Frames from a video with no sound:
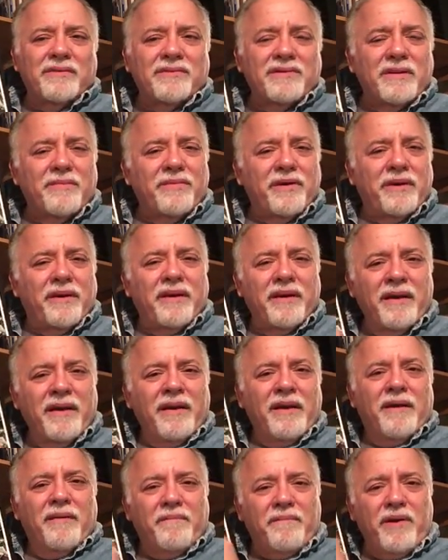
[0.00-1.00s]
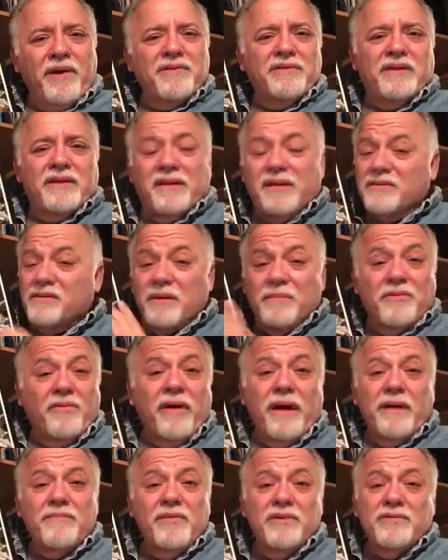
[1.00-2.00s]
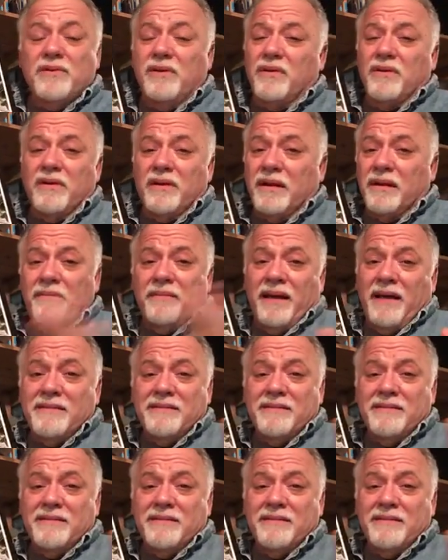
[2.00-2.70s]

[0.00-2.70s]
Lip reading: someone posted this. Some great music on it.